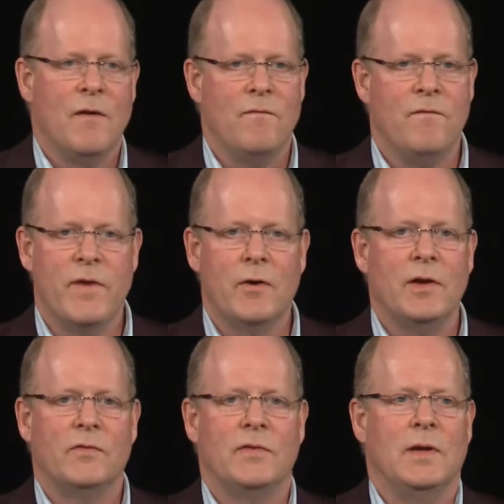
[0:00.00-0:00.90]

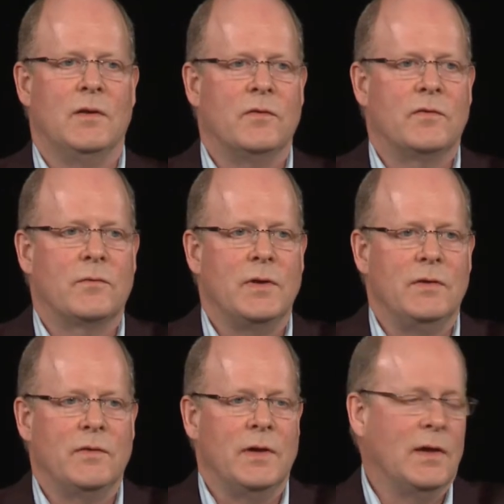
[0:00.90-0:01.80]
various
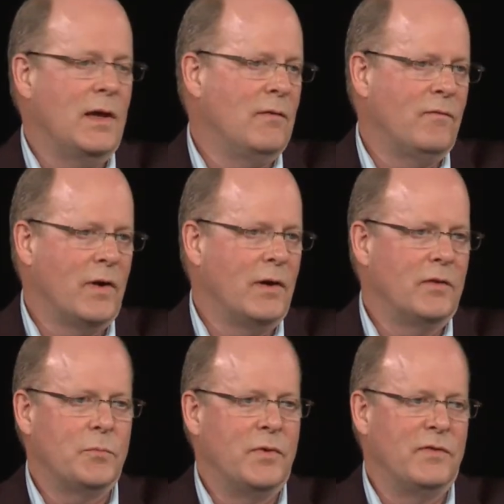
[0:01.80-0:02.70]
industries and
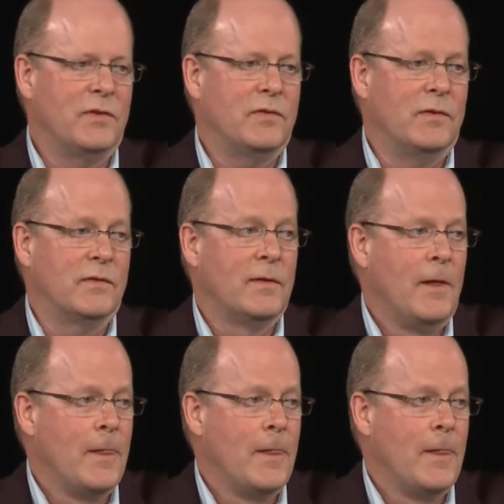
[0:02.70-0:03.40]
various positions.